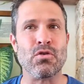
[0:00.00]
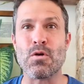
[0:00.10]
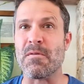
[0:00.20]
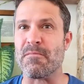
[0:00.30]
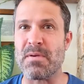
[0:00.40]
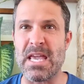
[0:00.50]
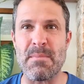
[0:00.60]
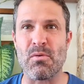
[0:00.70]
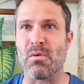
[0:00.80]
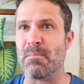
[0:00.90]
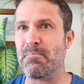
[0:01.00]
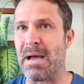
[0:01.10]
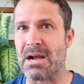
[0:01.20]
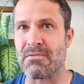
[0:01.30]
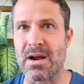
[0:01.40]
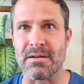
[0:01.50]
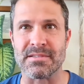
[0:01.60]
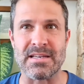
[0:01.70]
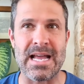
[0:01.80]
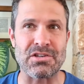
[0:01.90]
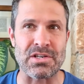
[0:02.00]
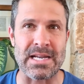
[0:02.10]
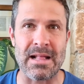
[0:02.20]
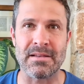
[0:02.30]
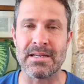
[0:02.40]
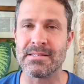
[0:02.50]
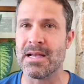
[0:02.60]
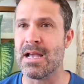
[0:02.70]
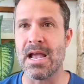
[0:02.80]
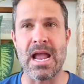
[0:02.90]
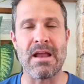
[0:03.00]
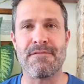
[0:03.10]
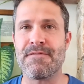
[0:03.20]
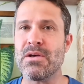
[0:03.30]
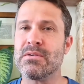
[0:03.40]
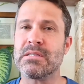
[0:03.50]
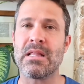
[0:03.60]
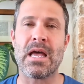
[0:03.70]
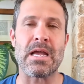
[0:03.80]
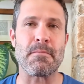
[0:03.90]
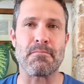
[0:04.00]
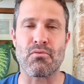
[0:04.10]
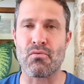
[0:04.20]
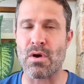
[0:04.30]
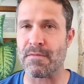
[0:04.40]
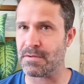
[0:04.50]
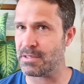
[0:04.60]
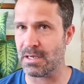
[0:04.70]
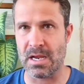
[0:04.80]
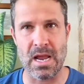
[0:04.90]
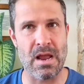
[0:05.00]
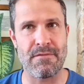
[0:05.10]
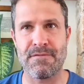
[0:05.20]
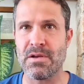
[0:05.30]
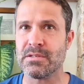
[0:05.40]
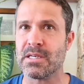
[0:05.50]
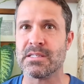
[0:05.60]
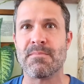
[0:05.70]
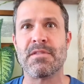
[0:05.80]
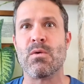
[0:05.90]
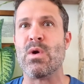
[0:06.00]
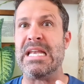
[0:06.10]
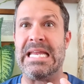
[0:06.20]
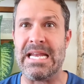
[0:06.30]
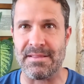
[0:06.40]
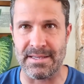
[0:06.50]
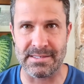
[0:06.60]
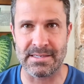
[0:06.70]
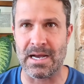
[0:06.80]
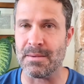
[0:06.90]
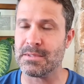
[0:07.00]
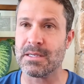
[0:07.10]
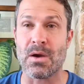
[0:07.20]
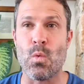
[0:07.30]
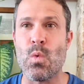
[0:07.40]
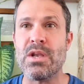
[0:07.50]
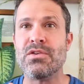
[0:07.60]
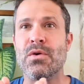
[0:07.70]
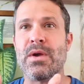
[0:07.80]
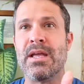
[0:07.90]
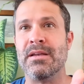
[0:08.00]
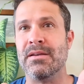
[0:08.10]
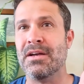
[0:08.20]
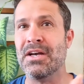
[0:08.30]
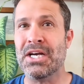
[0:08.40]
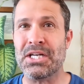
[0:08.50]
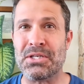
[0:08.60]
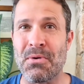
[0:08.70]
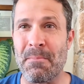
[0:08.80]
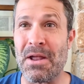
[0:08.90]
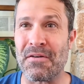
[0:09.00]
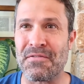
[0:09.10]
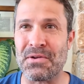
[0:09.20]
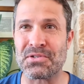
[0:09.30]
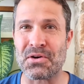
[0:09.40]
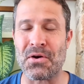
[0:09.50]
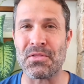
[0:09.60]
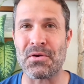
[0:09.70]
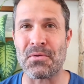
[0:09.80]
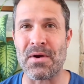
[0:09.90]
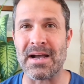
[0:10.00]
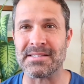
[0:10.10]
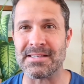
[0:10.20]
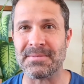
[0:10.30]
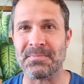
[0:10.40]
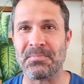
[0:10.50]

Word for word: group of people, backgrounds, and nationalities, it feels like prophecy. It feels like something we need in these times, like a window in to a better future on the horizon.